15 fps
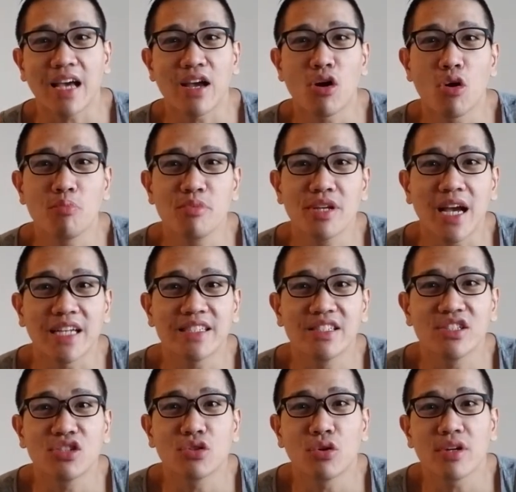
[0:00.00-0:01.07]
I hope you guys
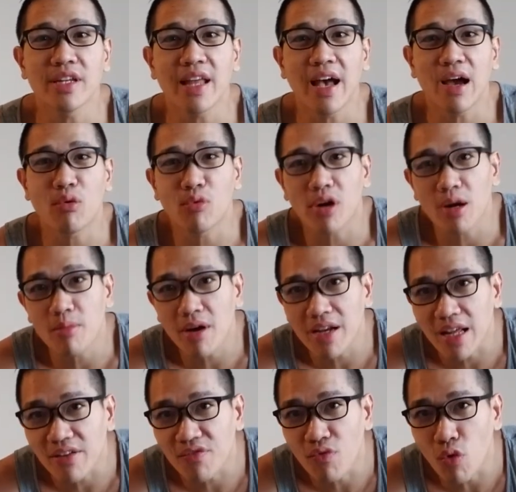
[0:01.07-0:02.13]
enjoyed that. We're about
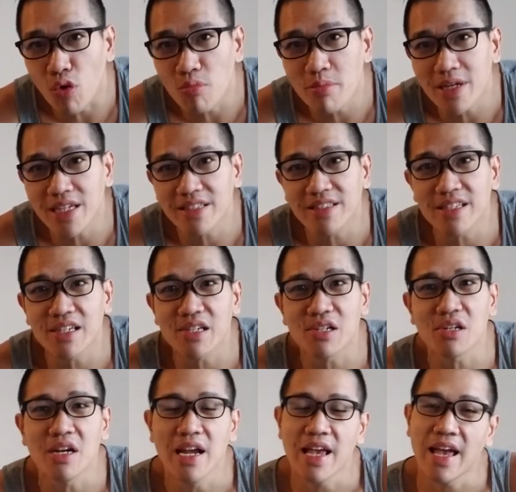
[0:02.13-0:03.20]
at four minutes
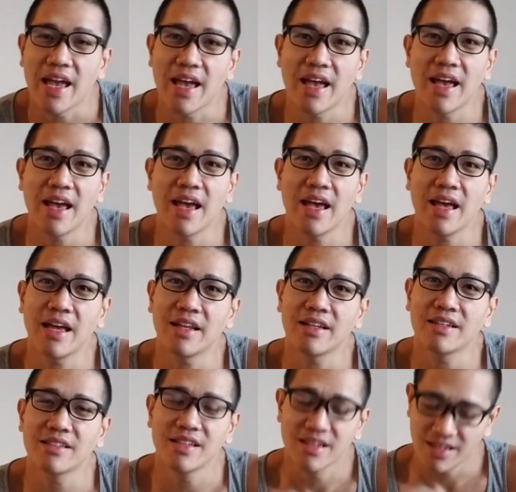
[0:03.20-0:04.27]
here
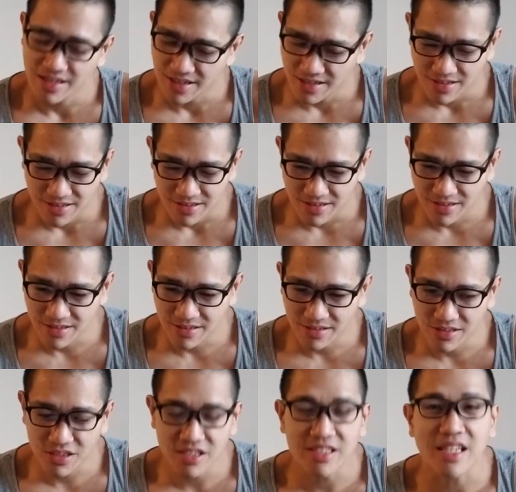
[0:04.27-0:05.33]
and
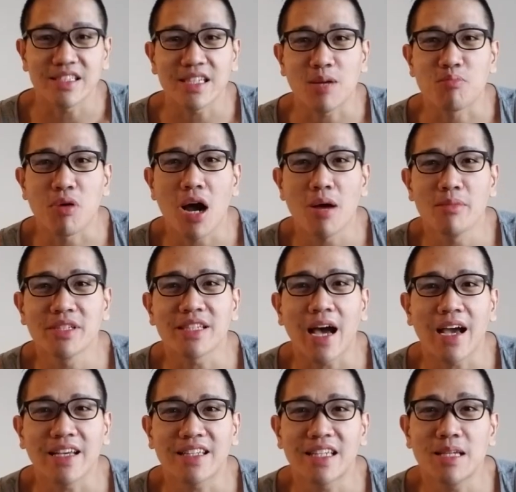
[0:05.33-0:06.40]
just as I promised,
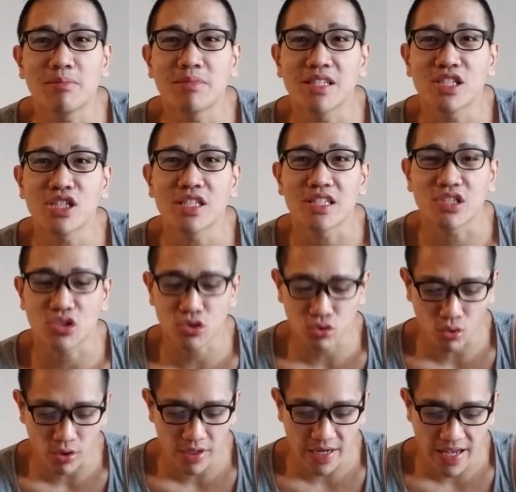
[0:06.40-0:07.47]
I keep this shit
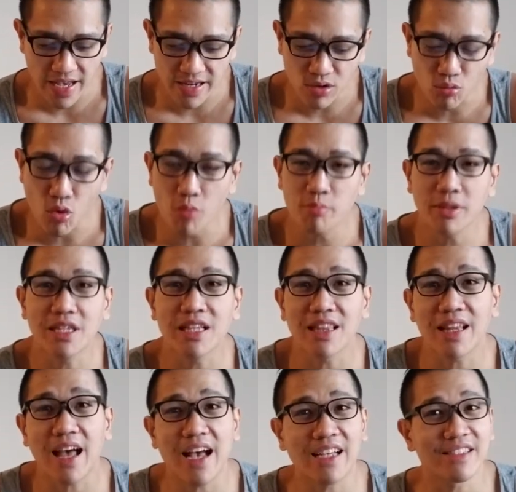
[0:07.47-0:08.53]
short and it won't be the
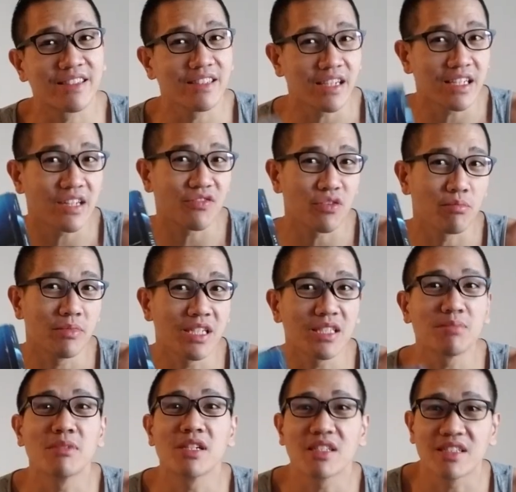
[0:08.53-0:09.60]
last nugget from
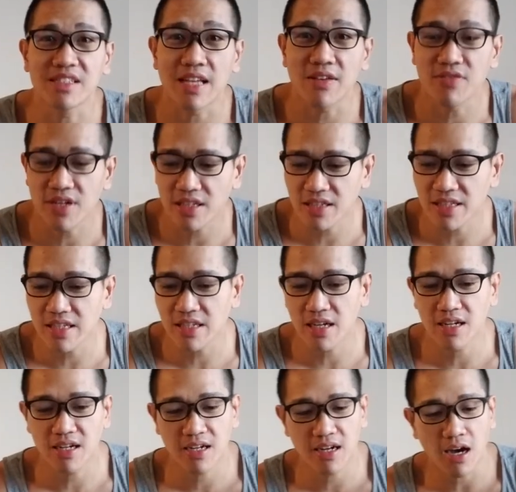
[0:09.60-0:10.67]
this book. Definitely,
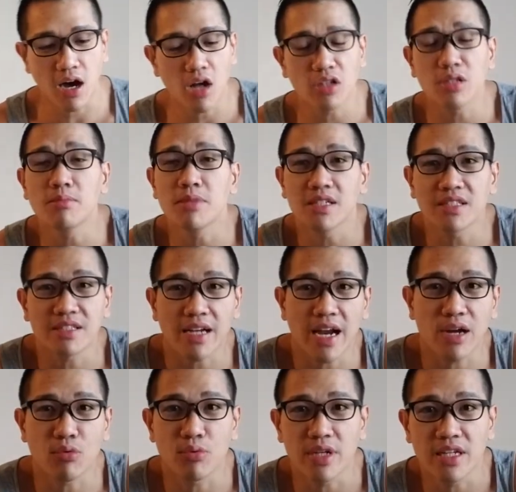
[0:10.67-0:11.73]
uh, all the books that
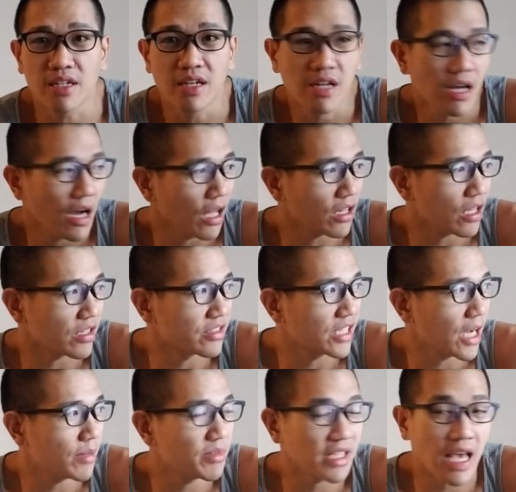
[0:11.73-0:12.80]
I read, a lot of
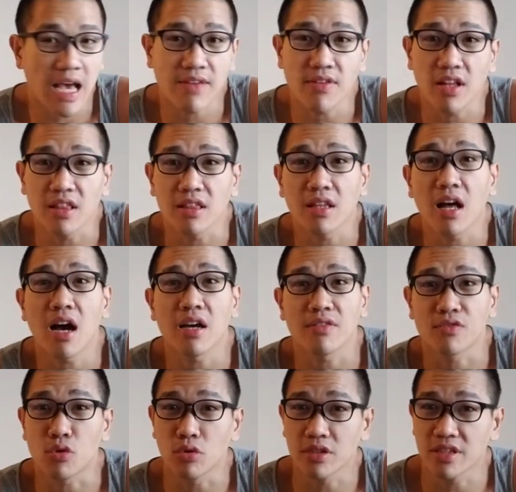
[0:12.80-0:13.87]
times they have a lot
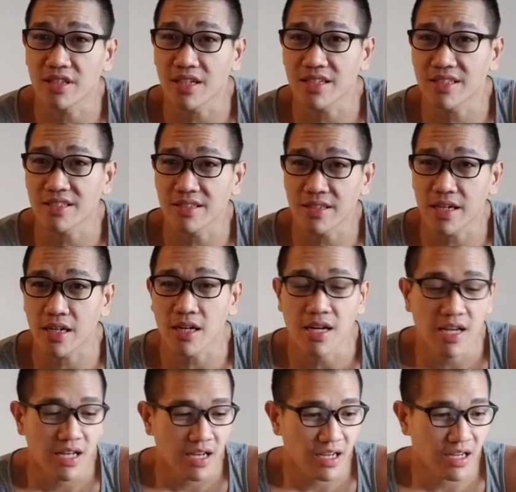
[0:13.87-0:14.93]
of golden nuggets in there,
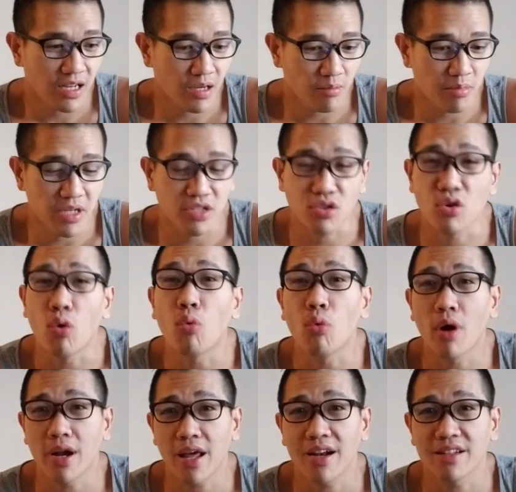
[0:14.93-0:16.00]
uh, but you know,
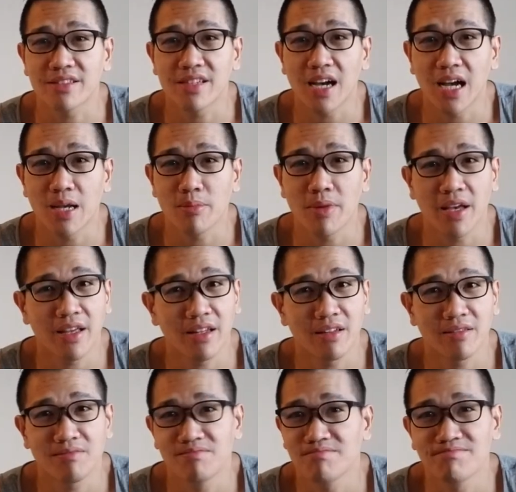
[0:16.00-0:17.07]
one at a time
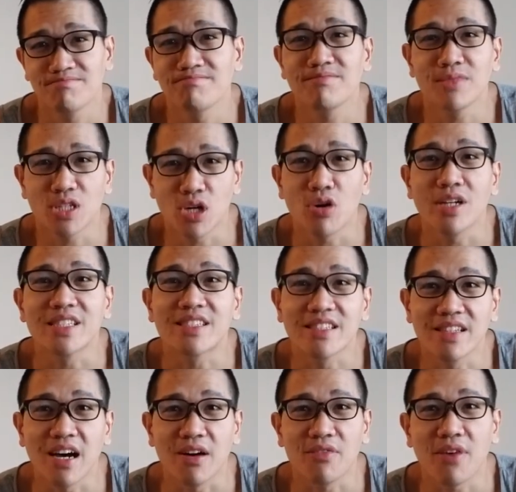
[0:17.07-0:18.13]
and you know, it's
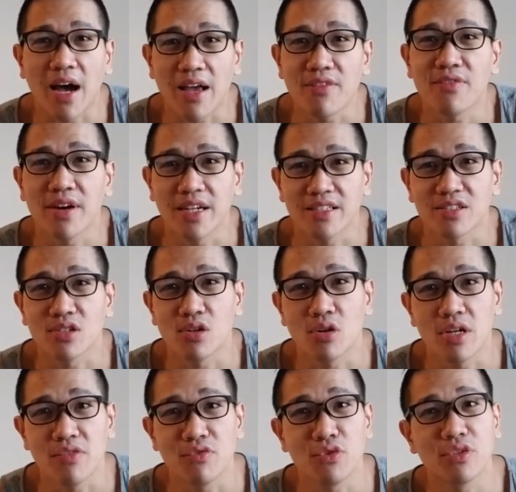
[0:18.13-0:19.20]
enough, I find.
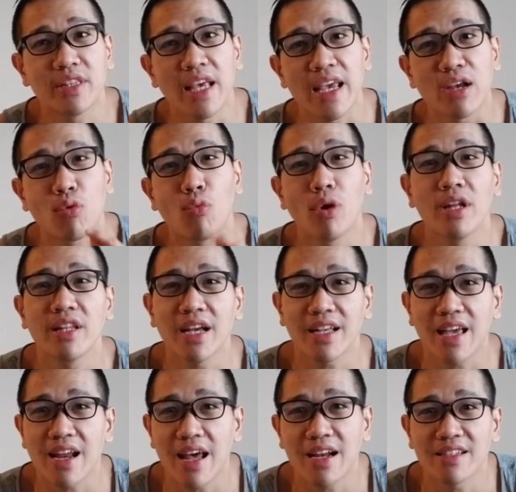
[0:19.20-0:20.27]
So if you take one
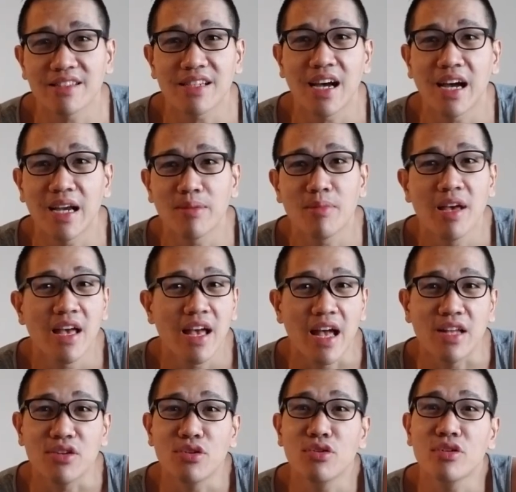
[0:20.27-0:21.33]
nugget at a time
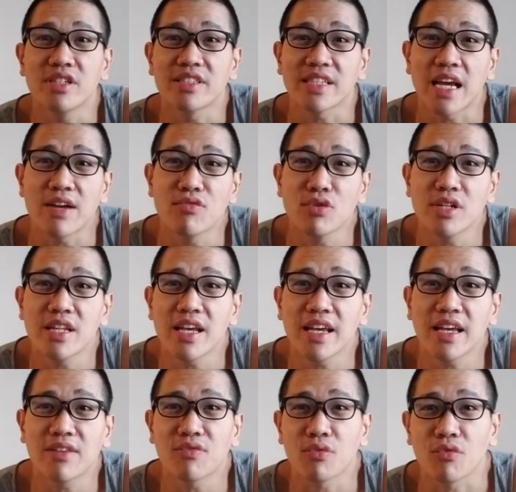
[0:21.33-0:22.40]
and you do this every
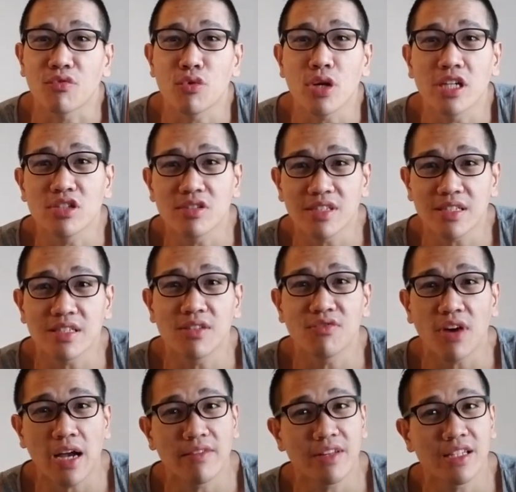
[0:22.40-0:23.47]
day for
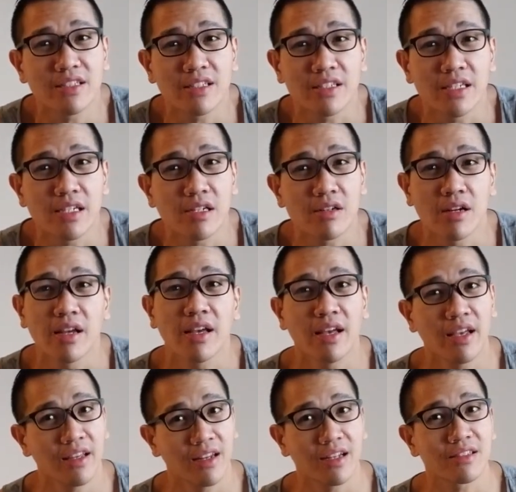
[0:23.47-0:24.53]
365 days a year,
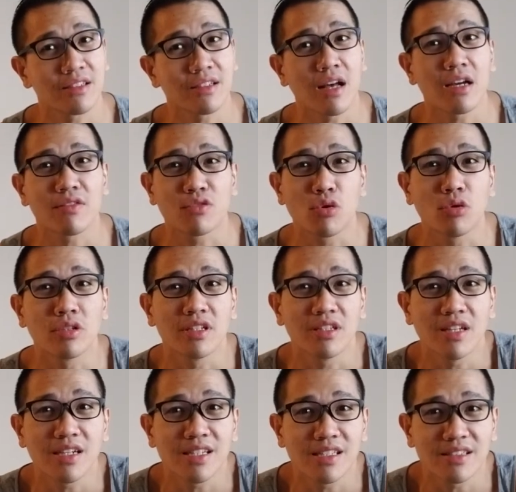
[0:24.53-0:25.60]
hey, that's a lot of golden
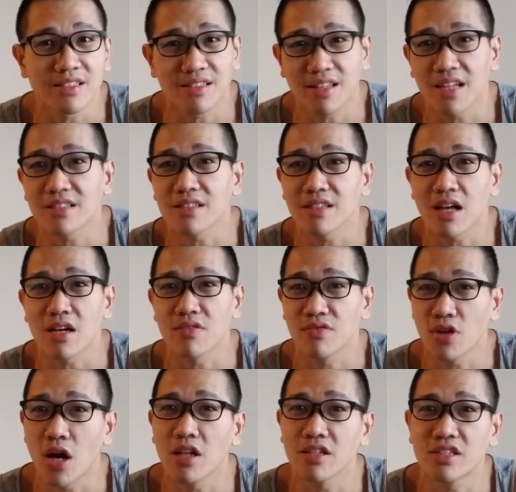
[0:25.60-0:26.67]
nuggets. That's a lot
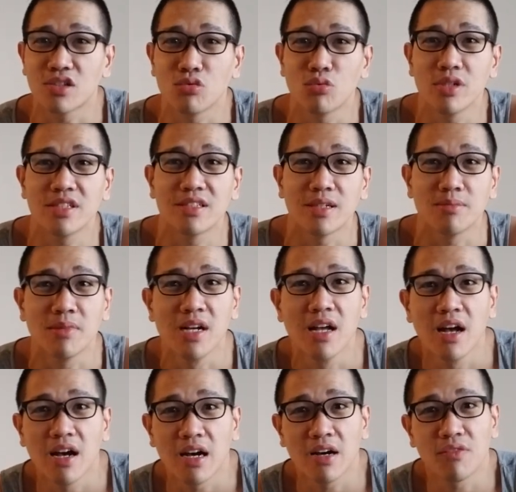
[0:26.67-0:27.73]
of knowledge and wisdom
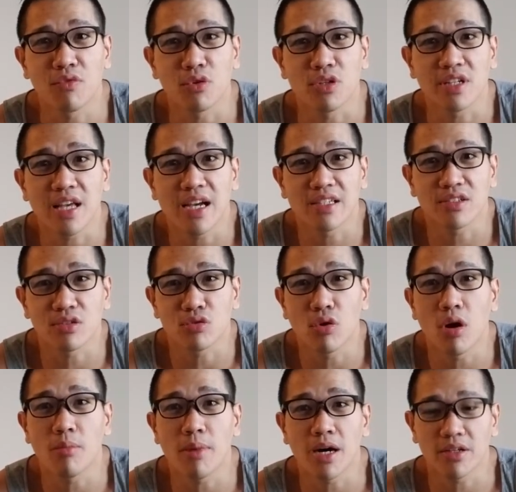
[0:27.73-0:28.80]
uh, for you guys to
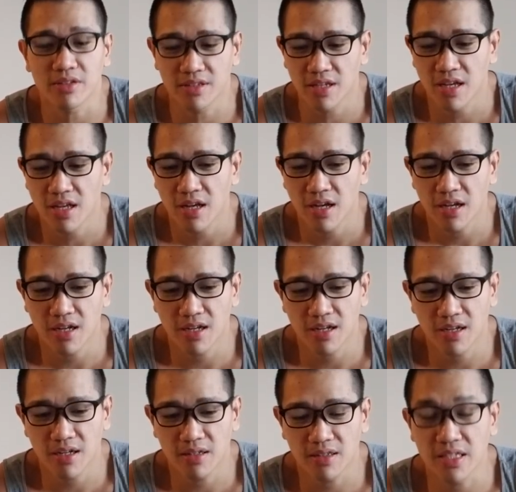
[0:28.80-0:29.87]
go about
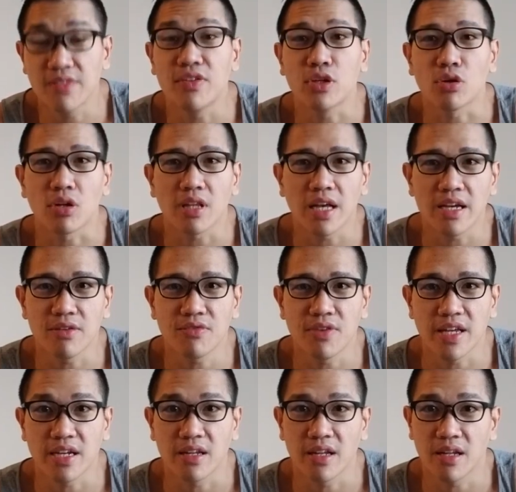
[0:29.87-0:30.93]
uh, living your life
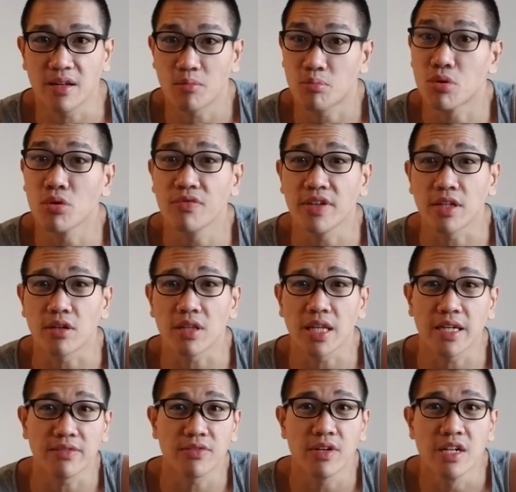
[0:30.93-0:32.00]
and, and improving your
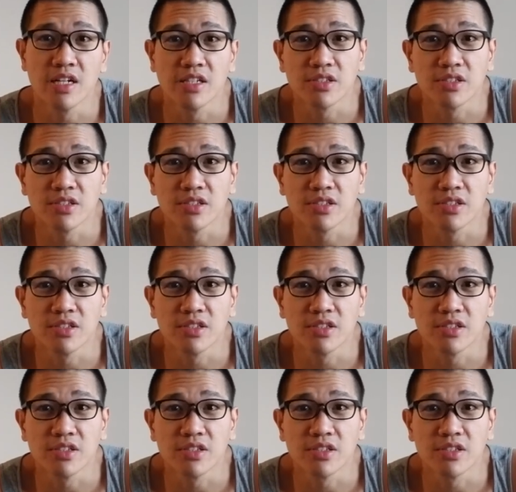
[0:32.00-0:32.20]
life.